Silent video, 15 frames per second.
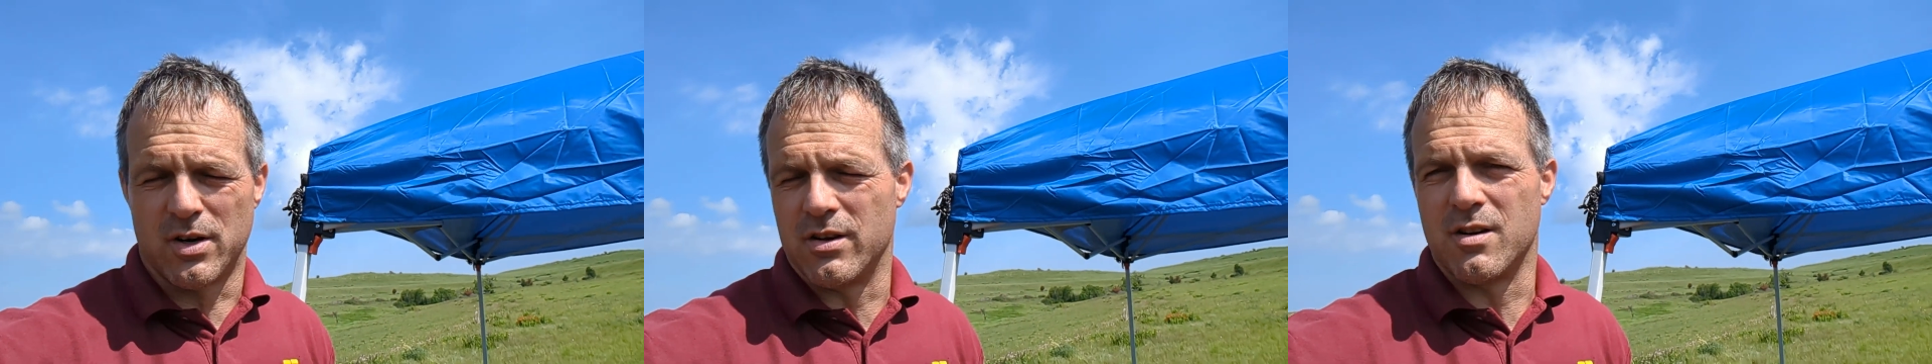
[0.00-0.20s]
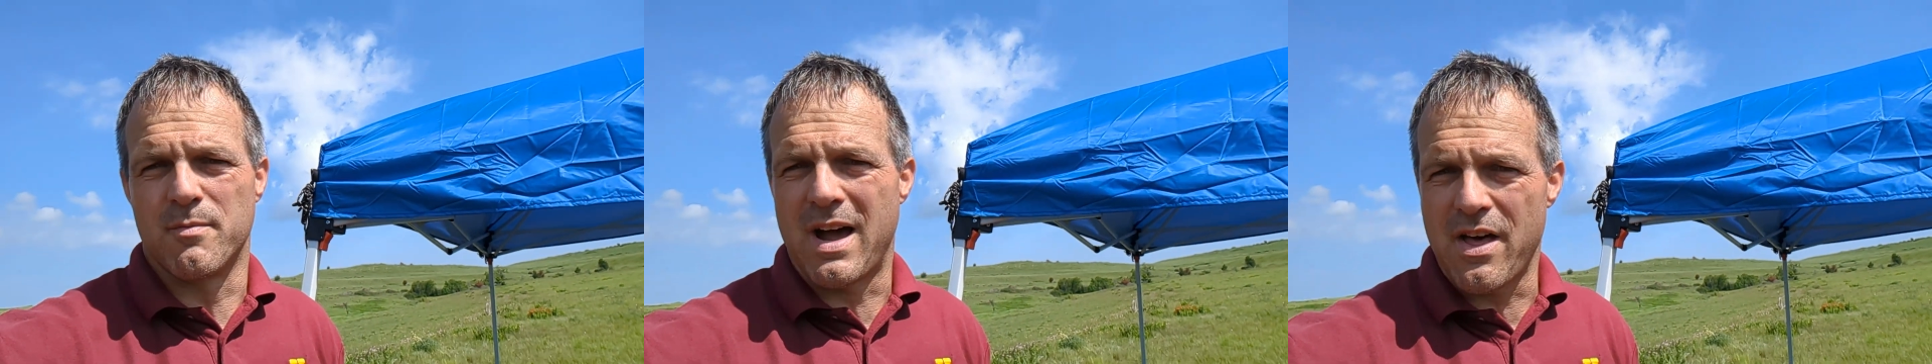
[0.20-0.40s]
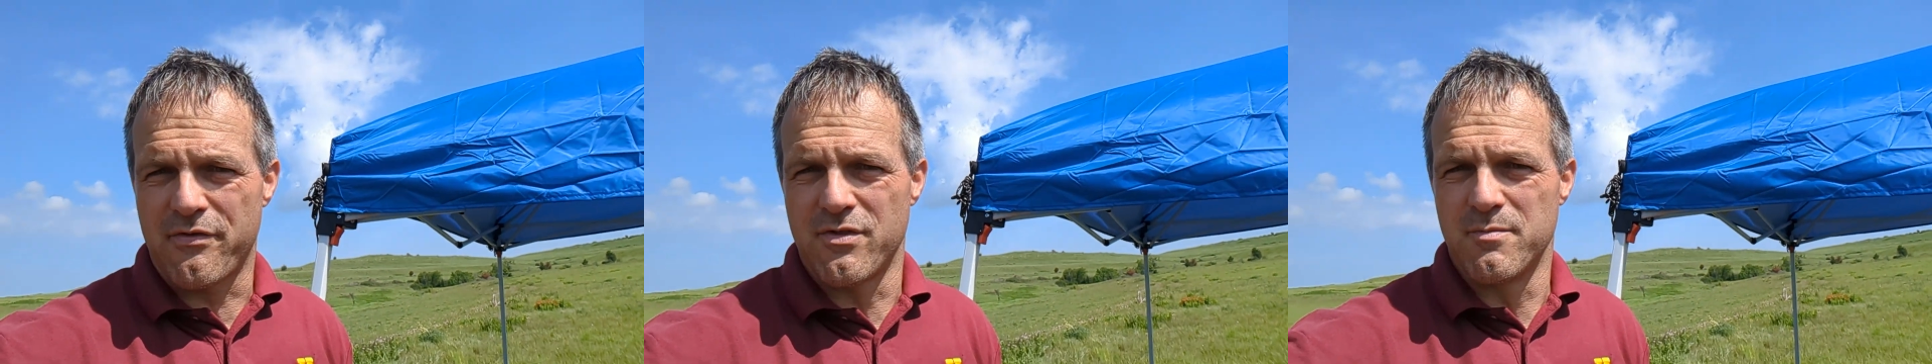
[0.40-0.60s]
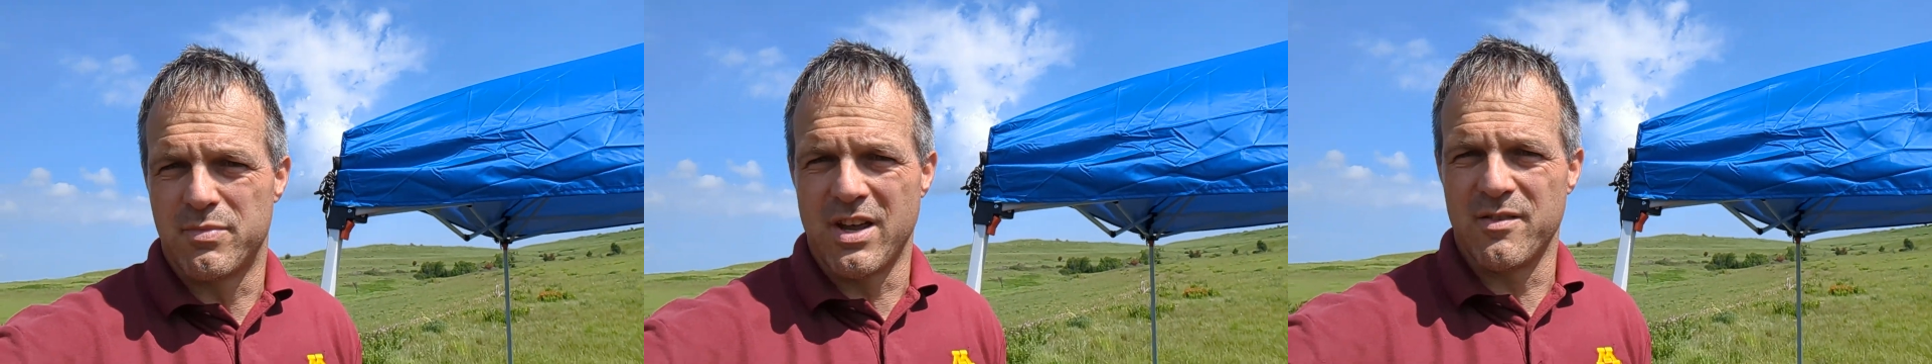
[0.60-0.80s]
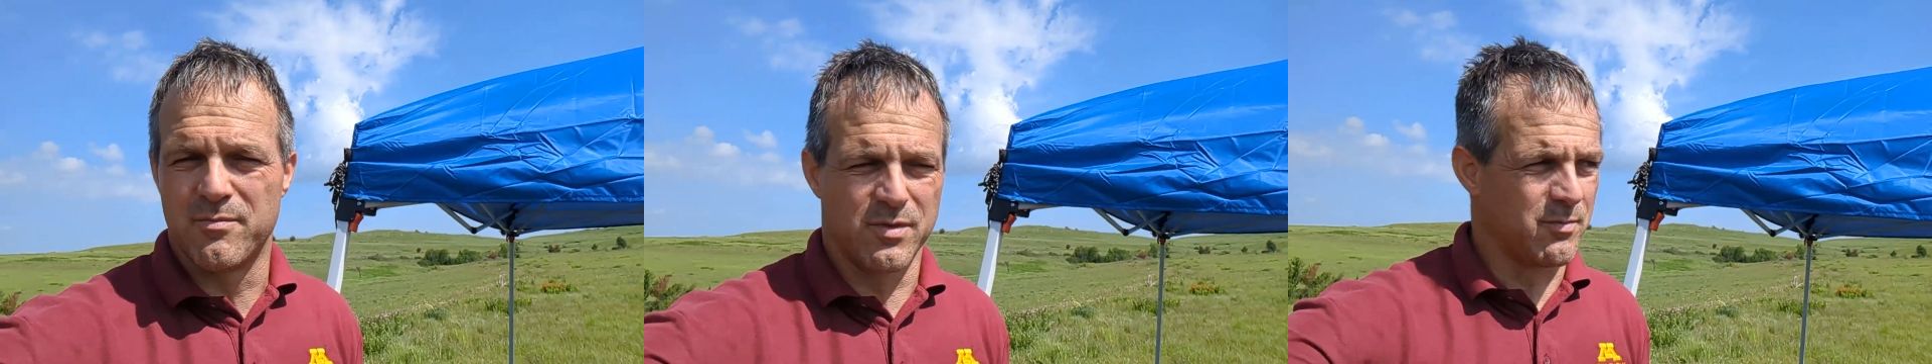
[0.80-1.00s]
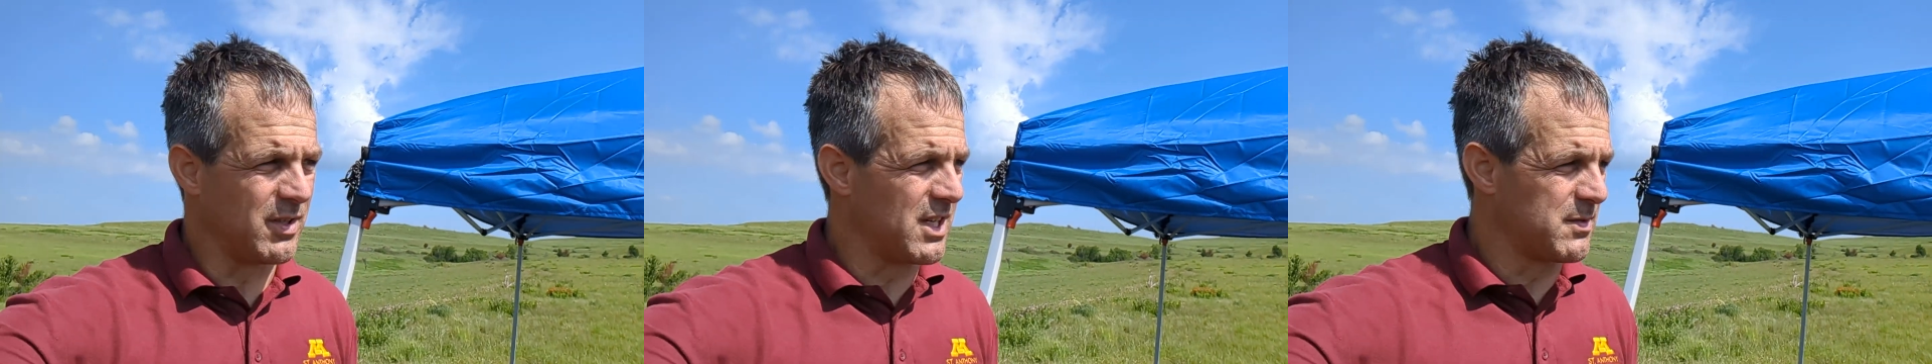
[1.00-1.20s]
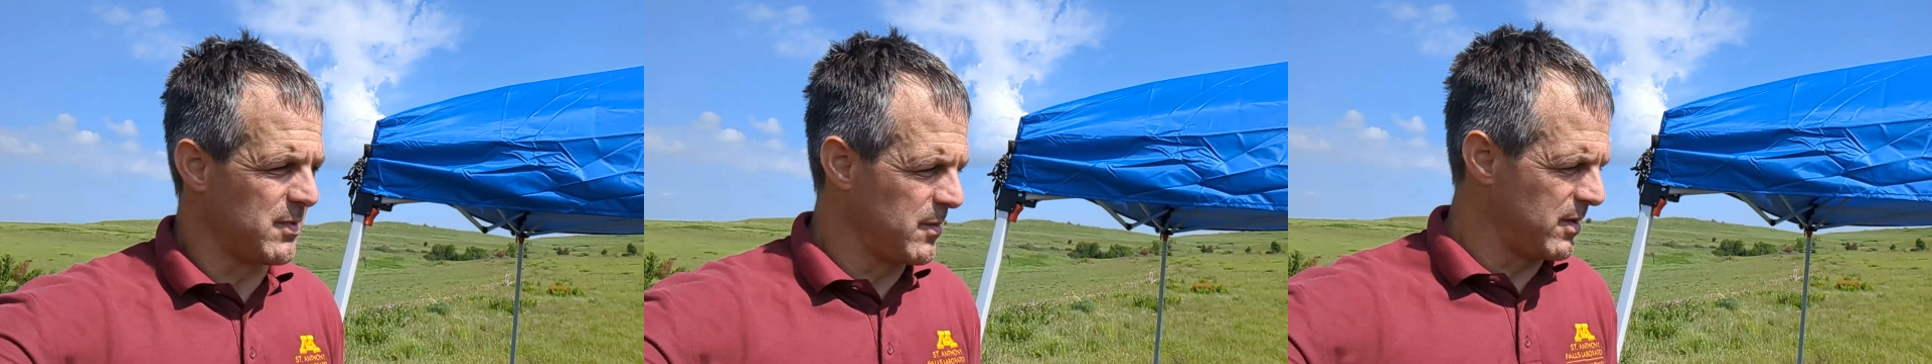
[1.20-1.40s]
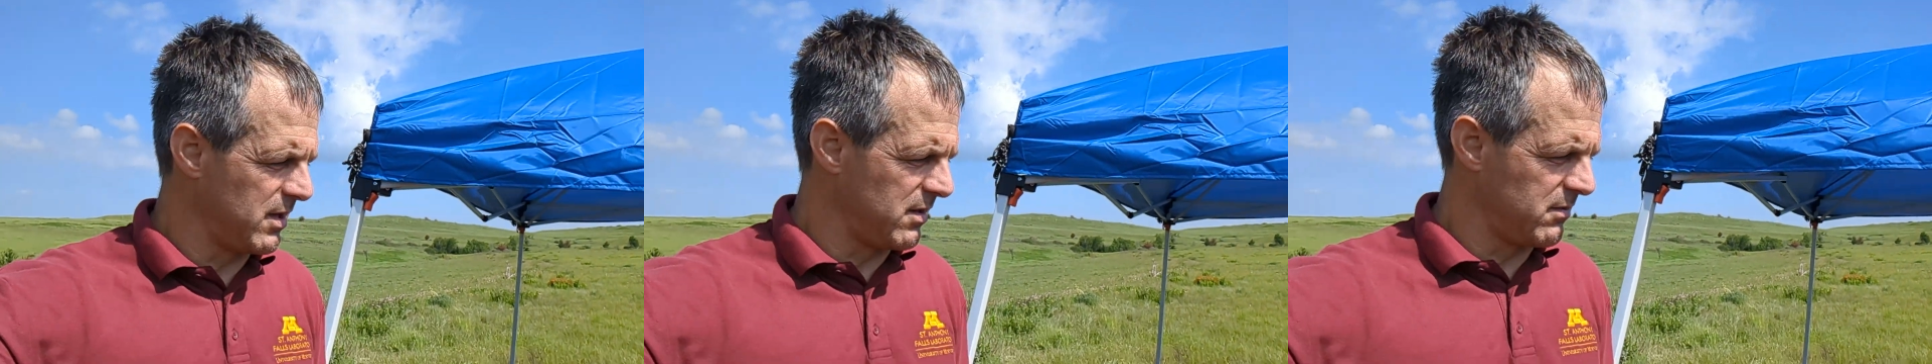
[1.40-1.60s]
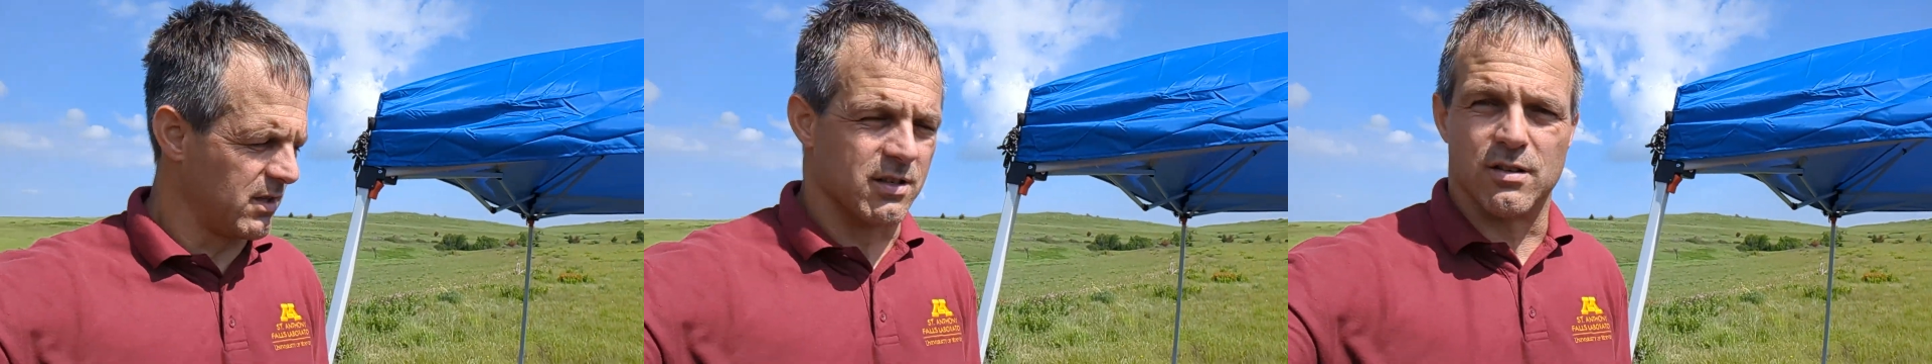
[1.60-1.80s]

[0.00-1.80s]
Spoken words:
or your bathroom pavement, but it's maybe,